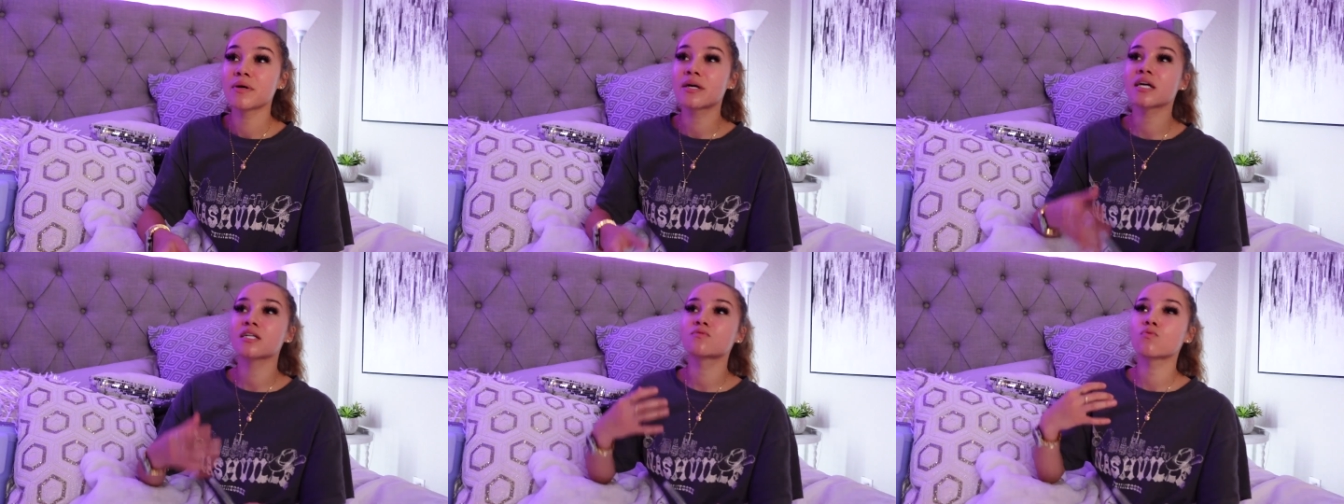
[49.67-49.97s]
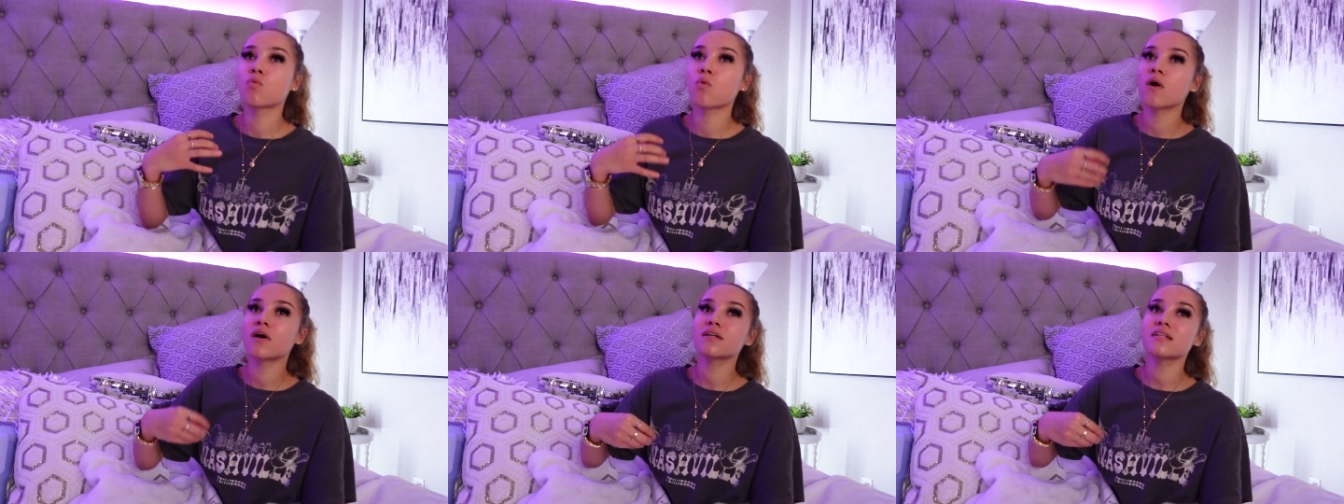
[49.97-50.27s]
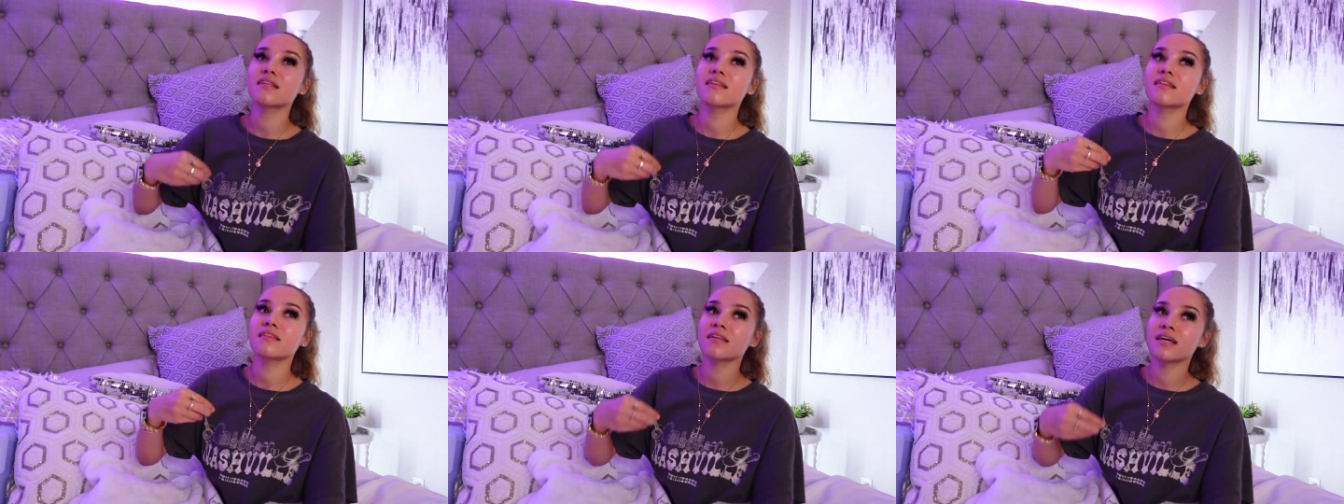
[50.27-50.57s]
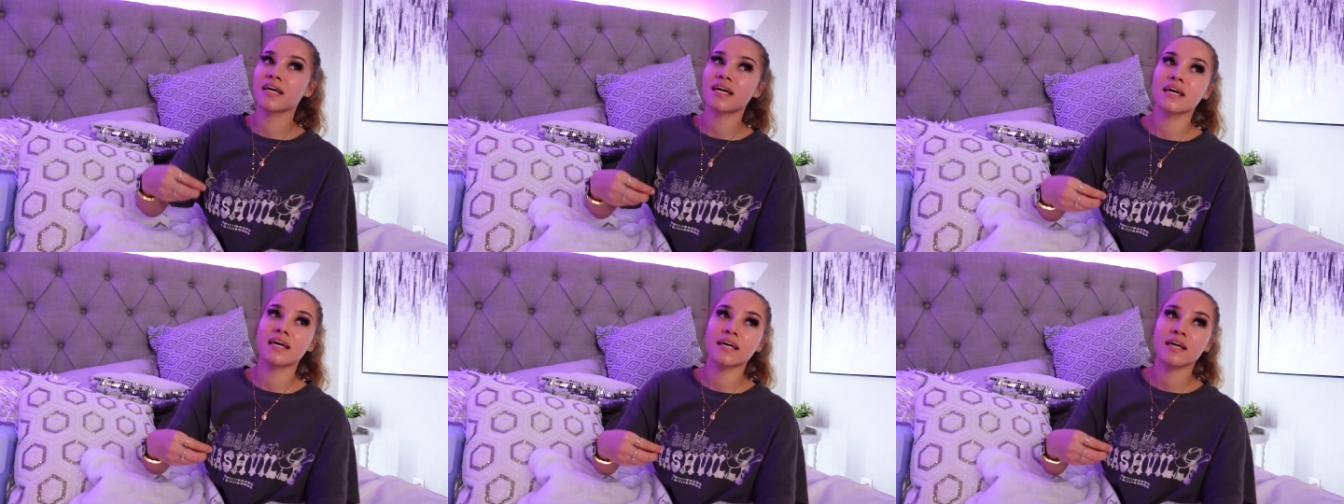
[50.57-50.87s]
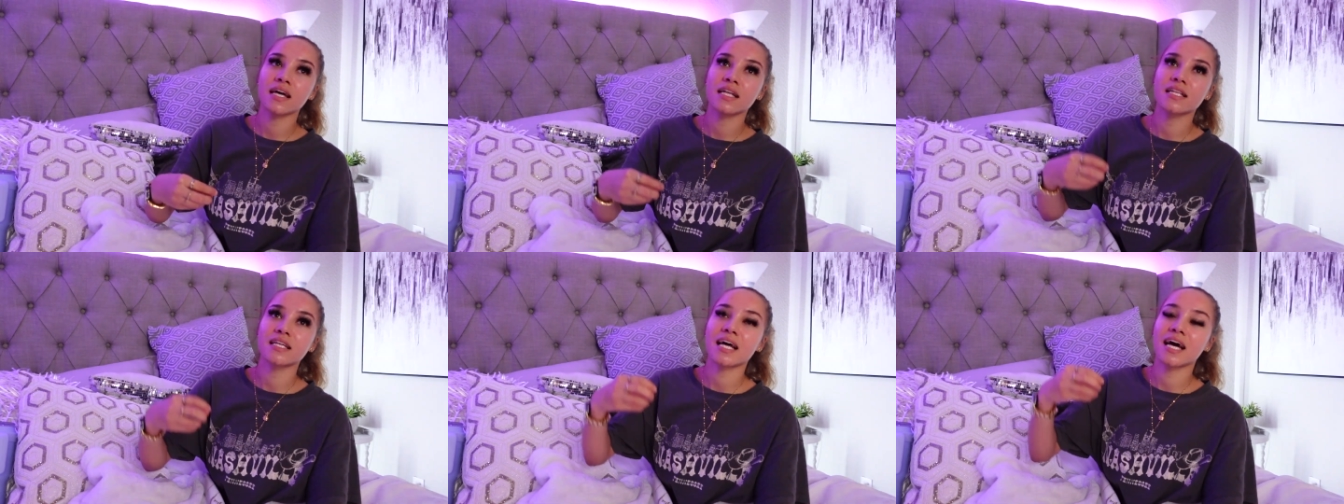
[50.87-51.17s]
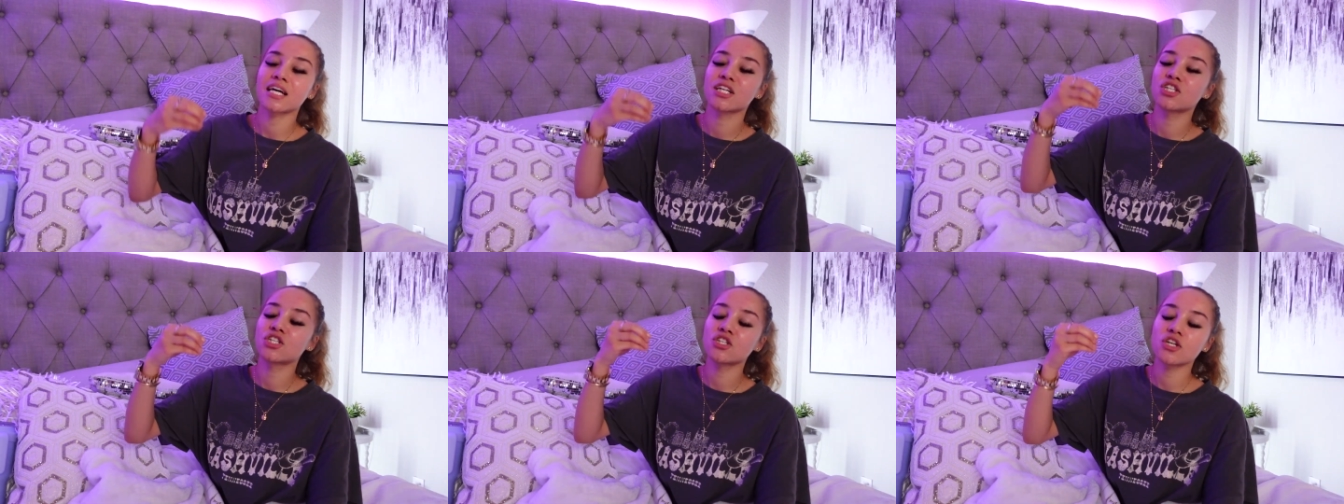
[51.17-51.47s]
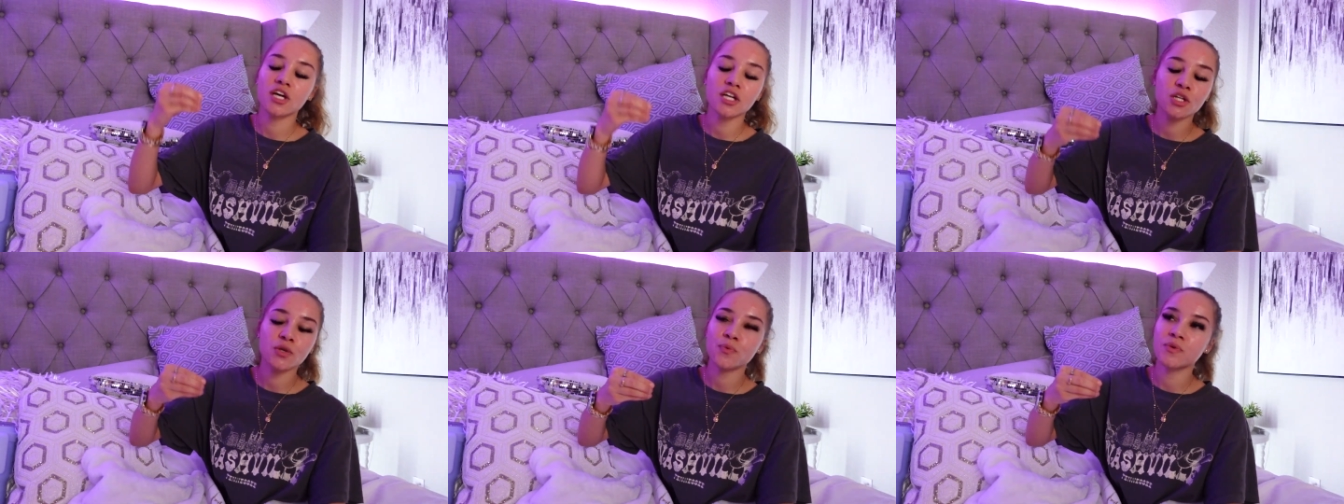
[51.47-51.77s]
because one thing that I
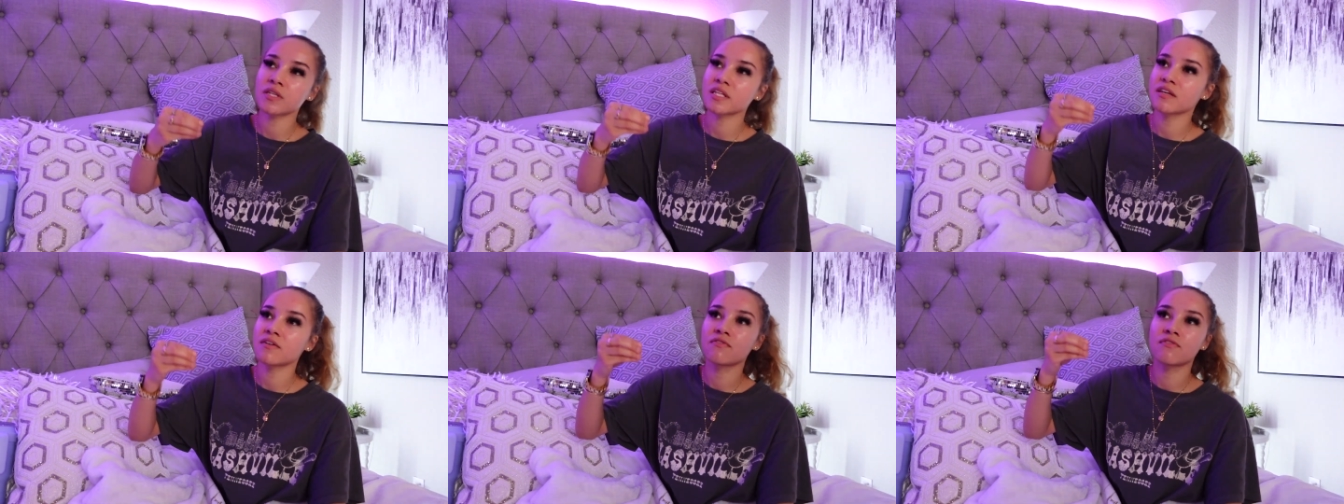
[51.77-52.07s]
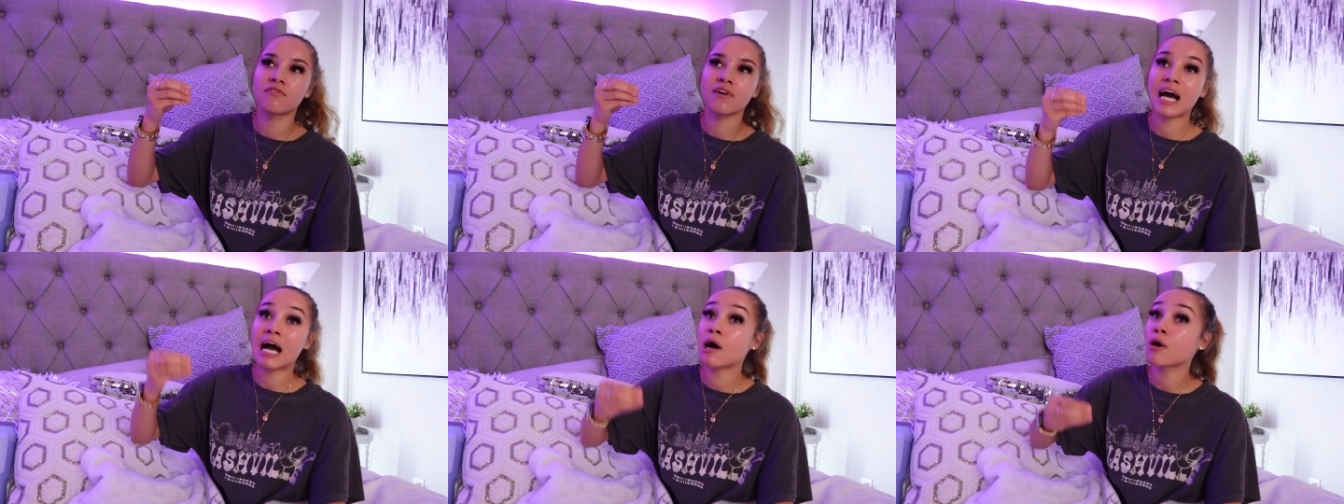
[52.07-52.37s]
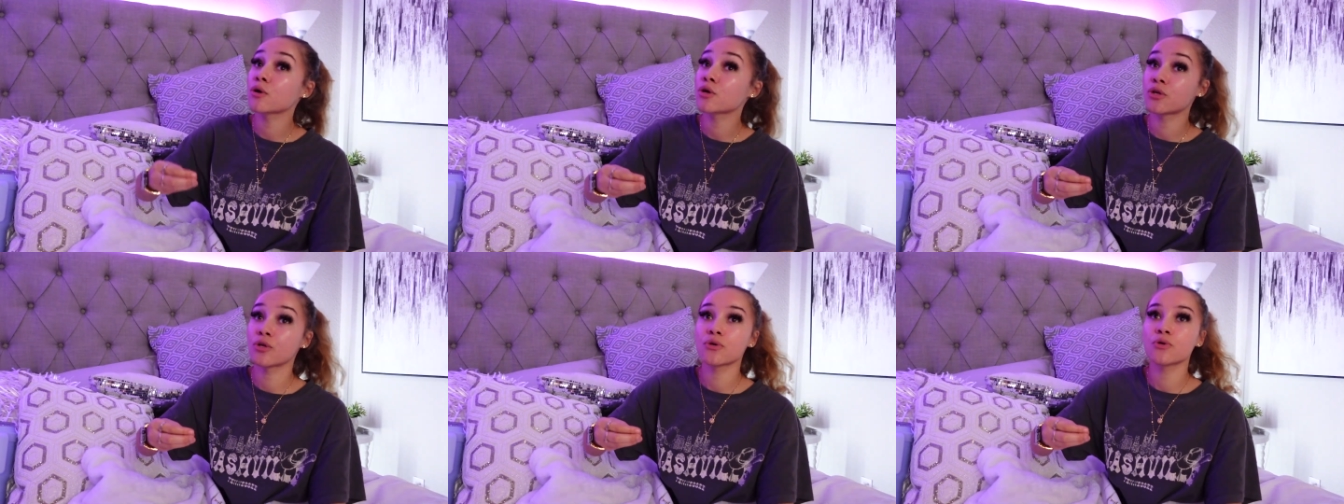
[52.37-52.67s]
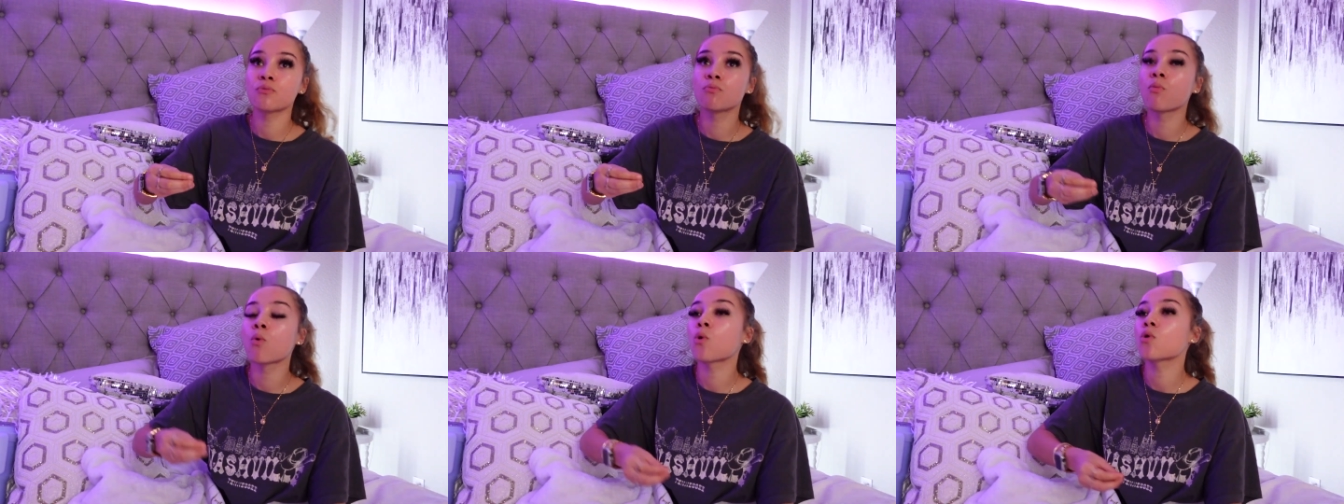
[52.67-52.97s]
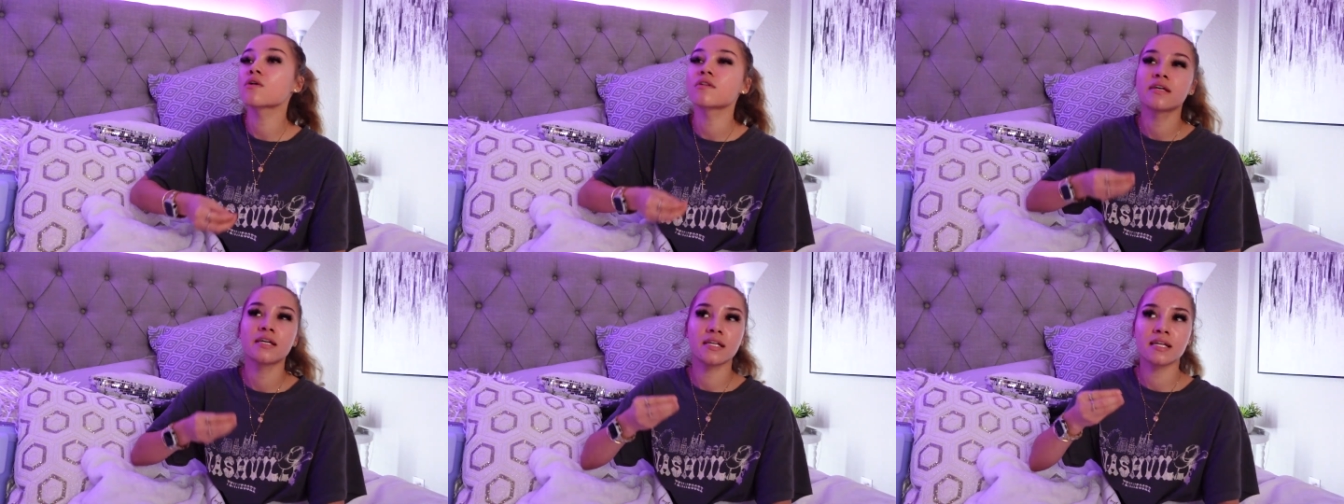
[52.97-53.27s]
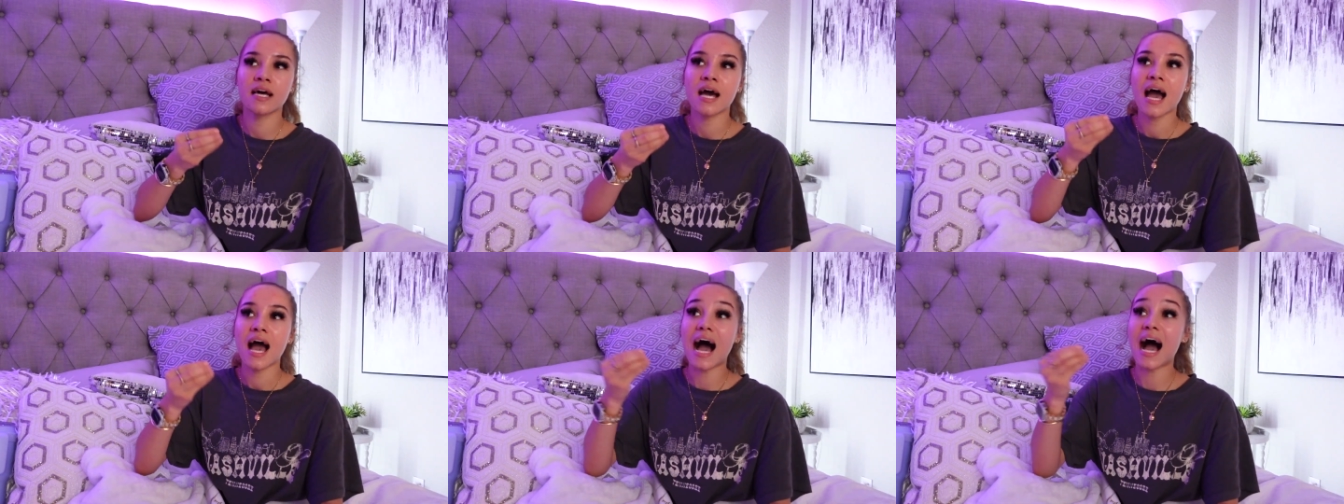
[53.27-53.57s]
genuinely value more than